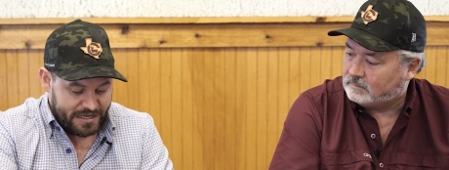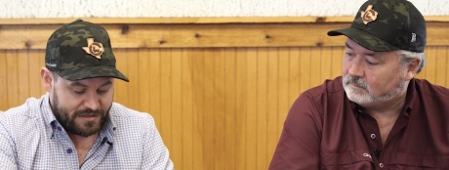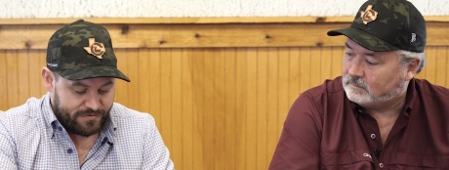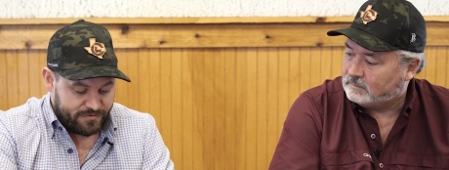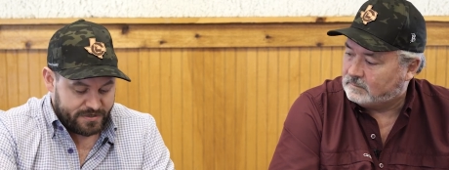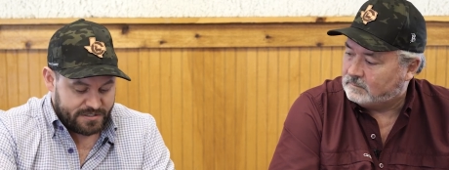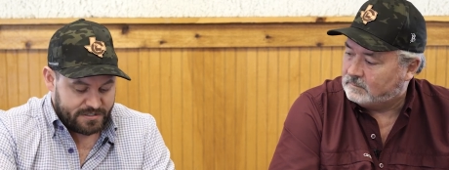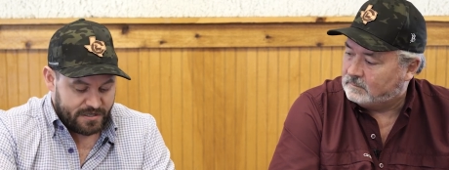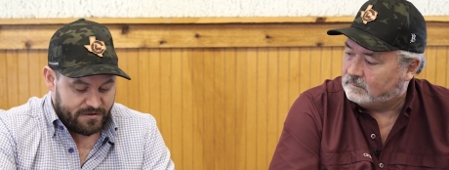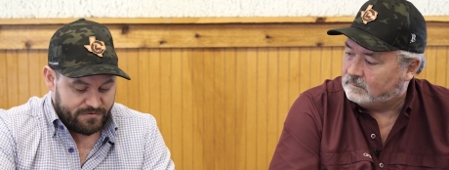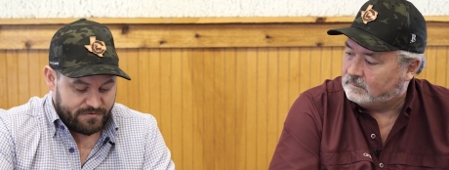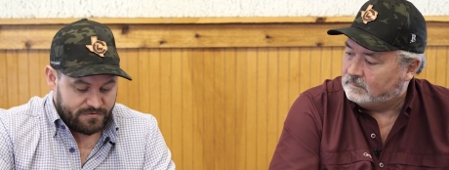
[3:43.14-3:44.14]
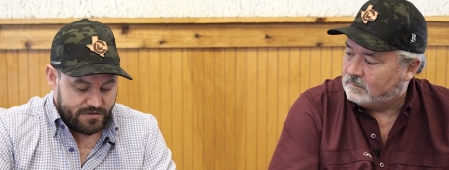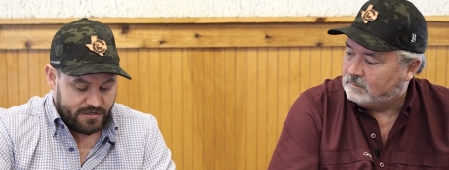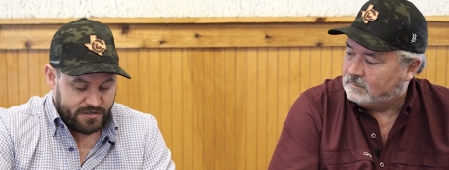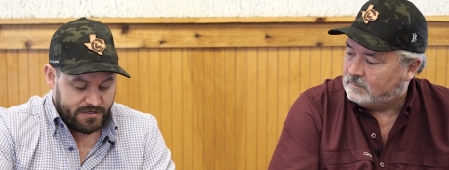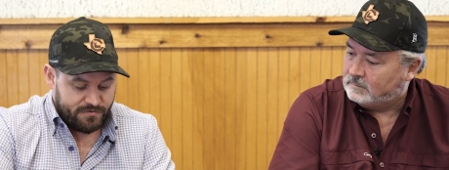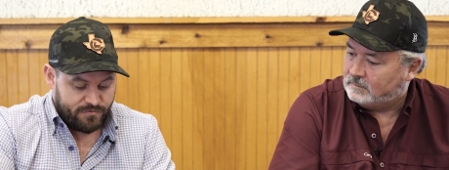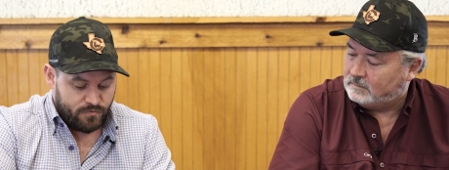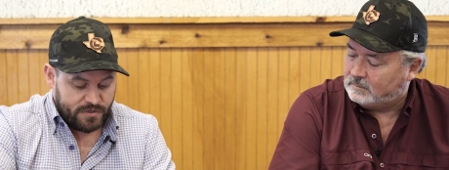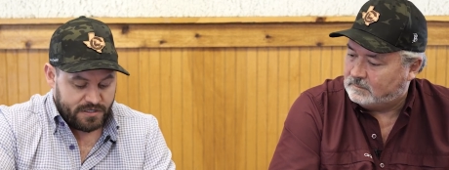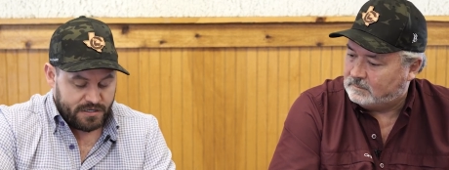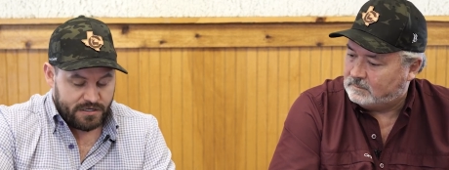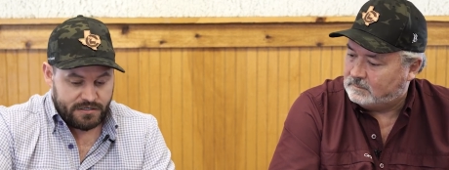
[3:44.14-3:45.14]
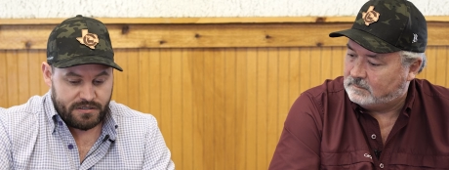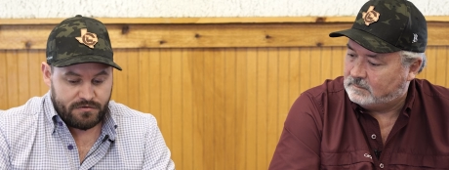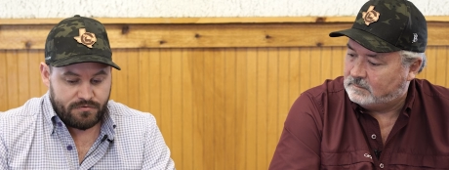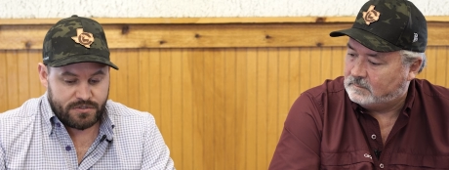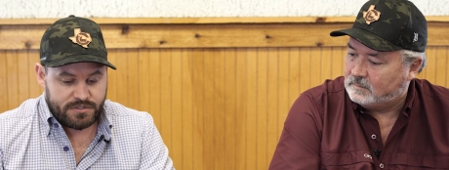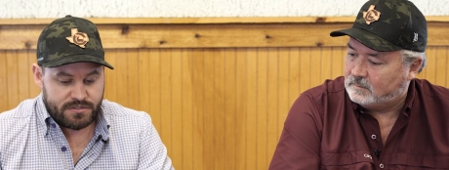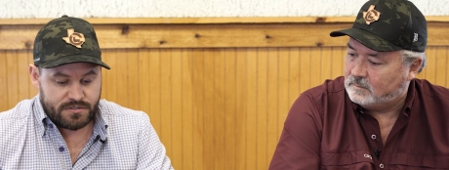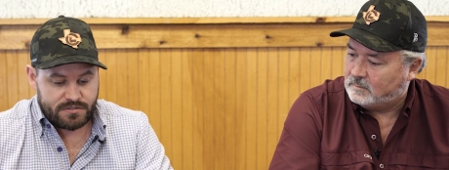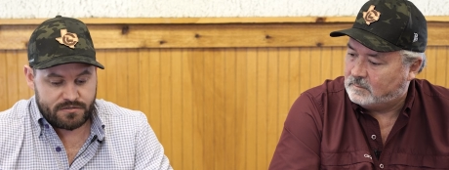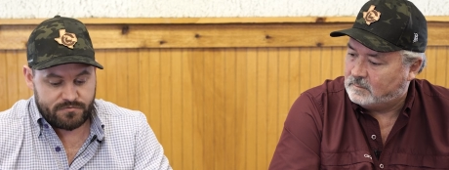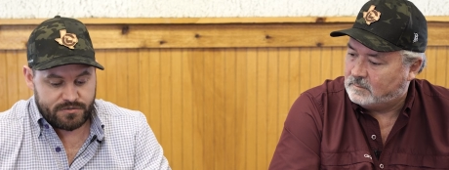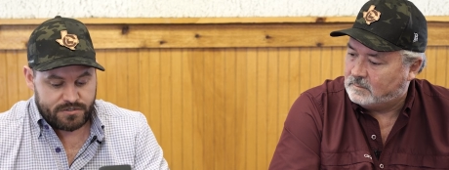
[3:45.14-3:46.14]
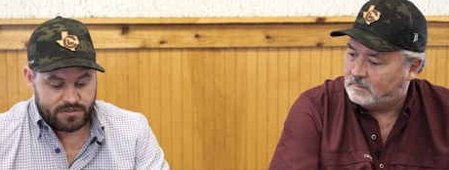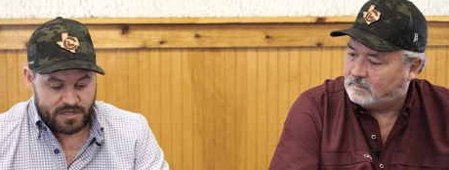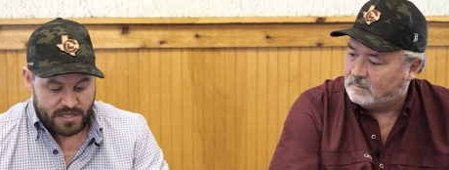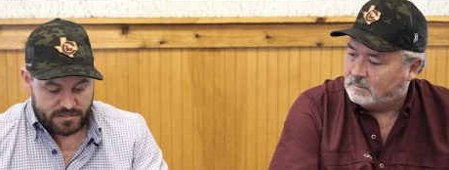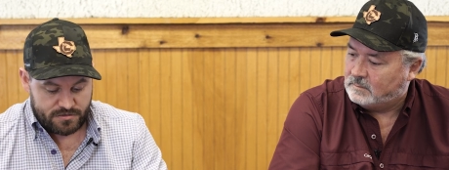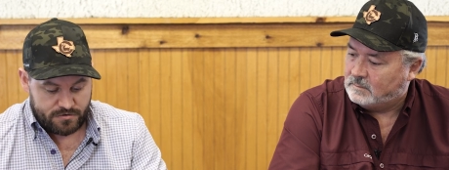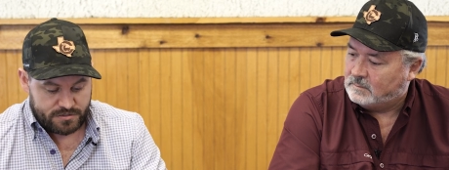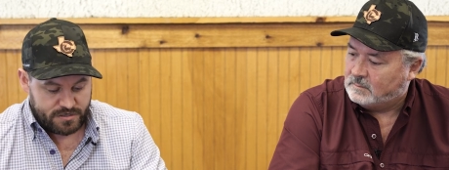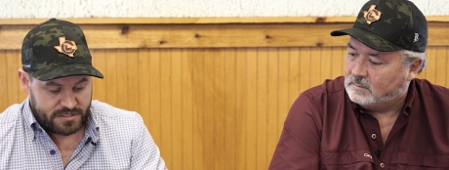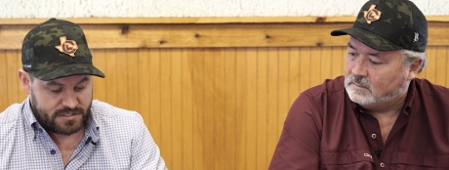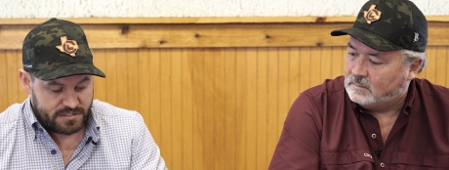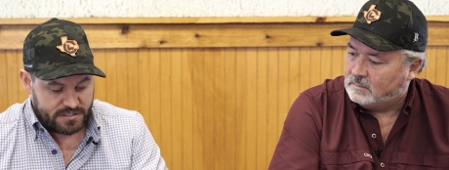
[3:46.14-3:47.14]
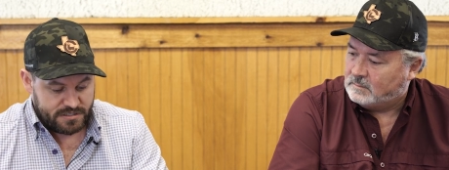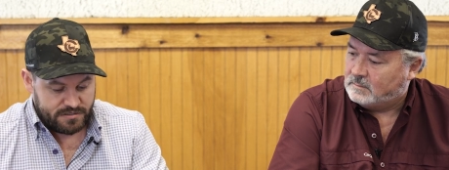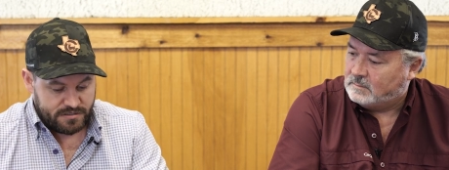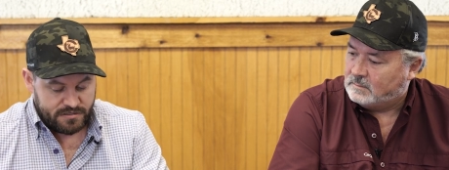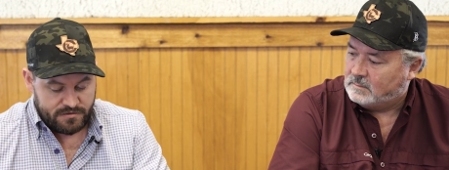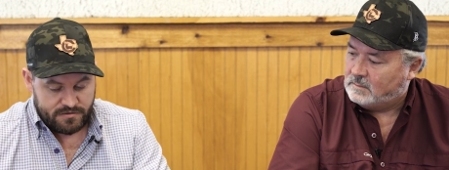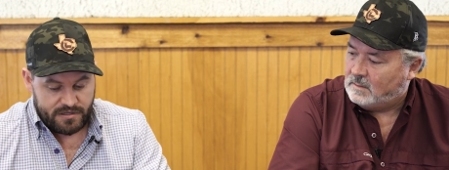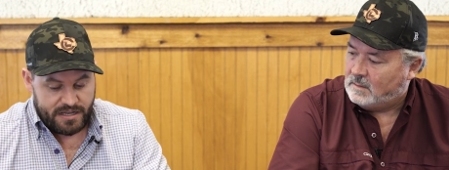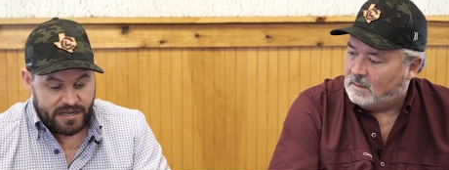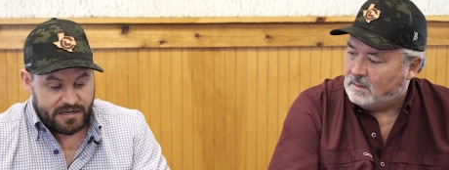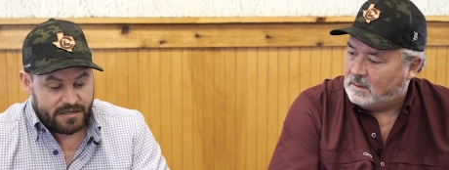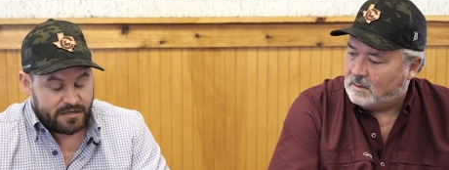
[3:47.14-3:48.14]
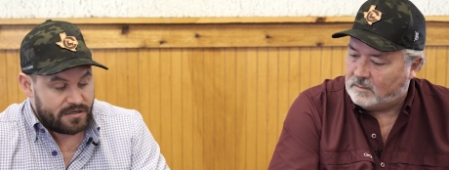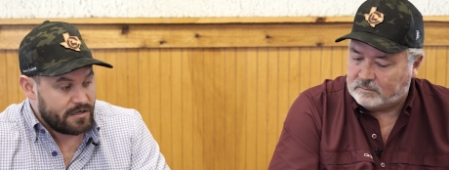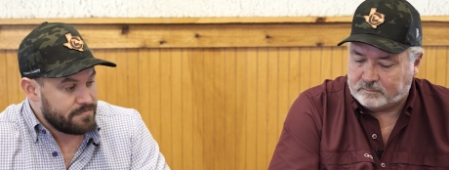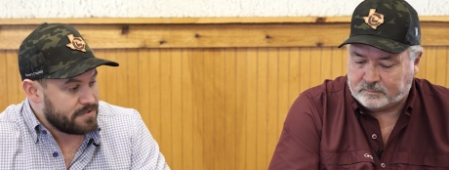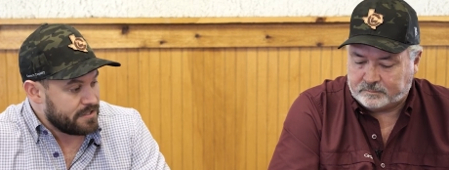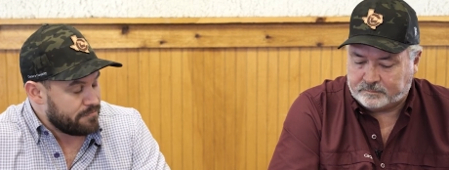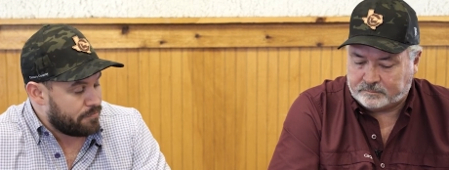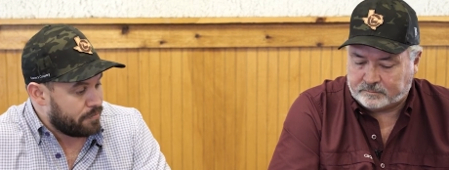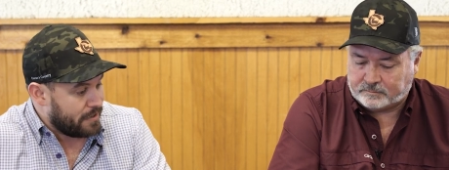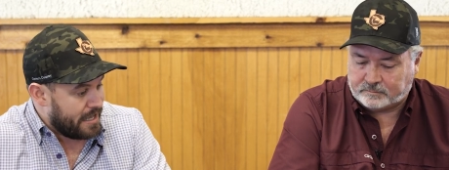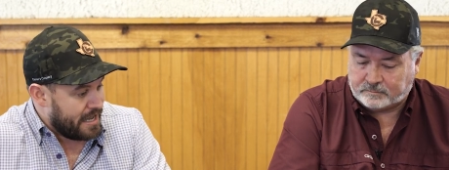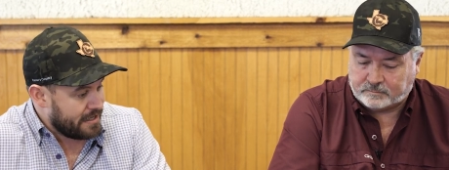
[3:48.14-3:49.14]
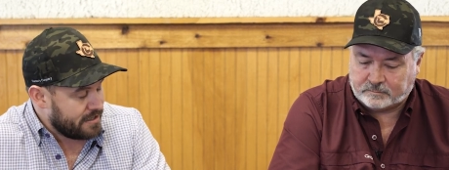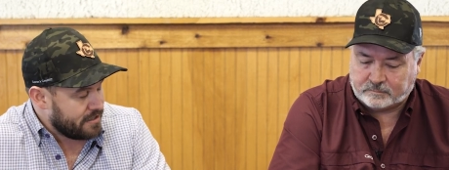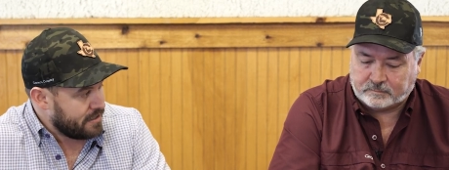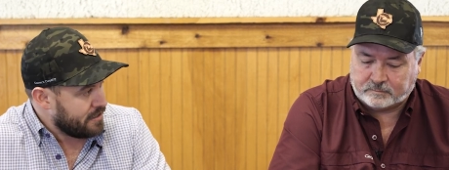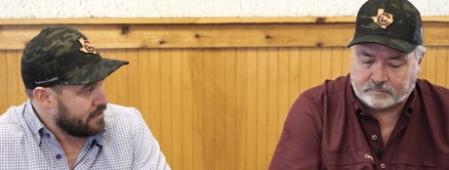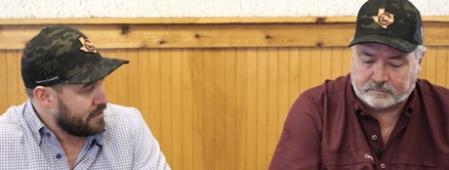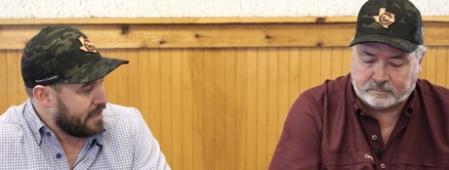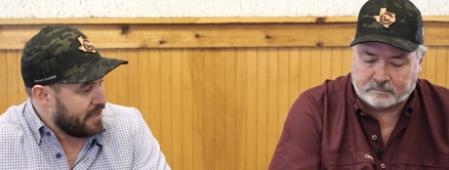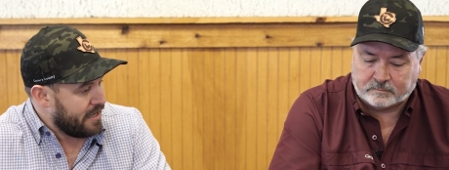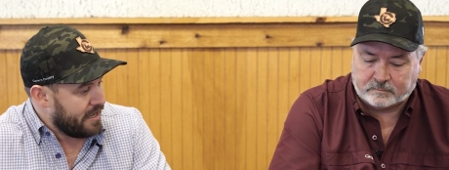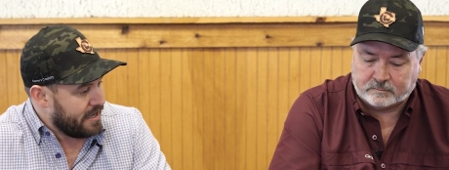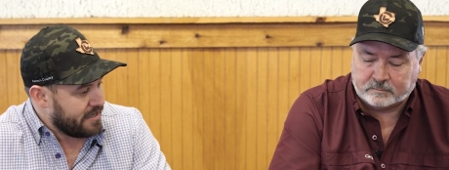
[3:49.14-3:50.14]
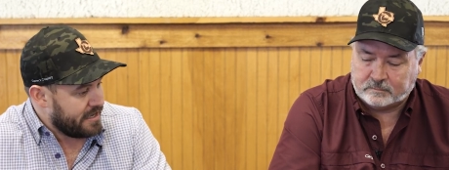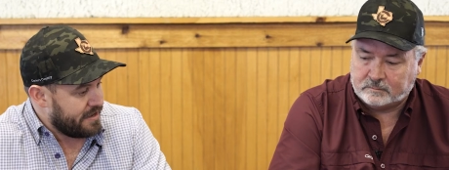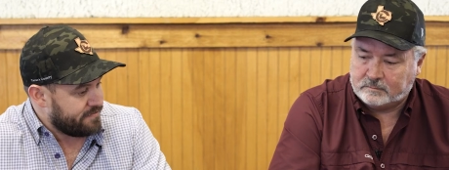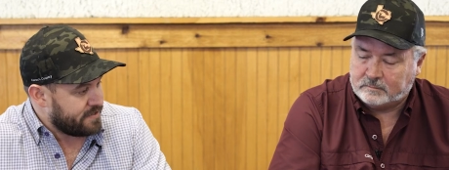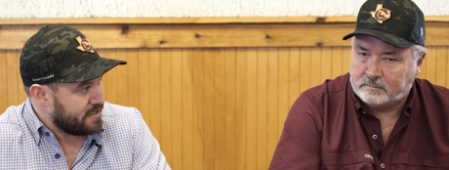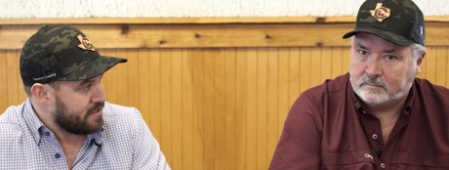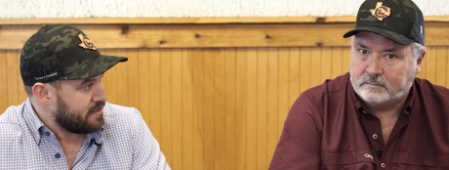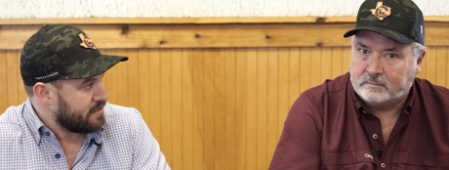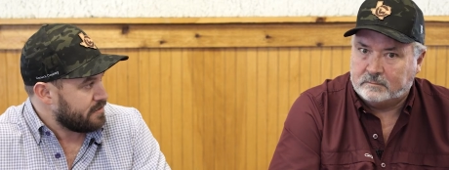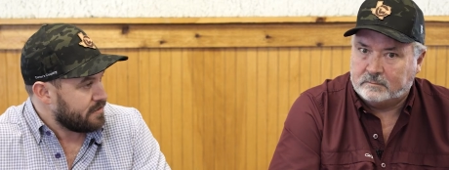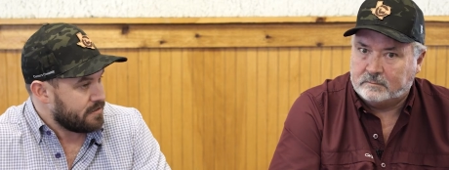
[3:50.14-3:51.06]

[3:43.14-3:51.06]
Speaker 1: lack of free stuff uh, with a gun, which is which is always great to see. And it comes in black uh, and FDE.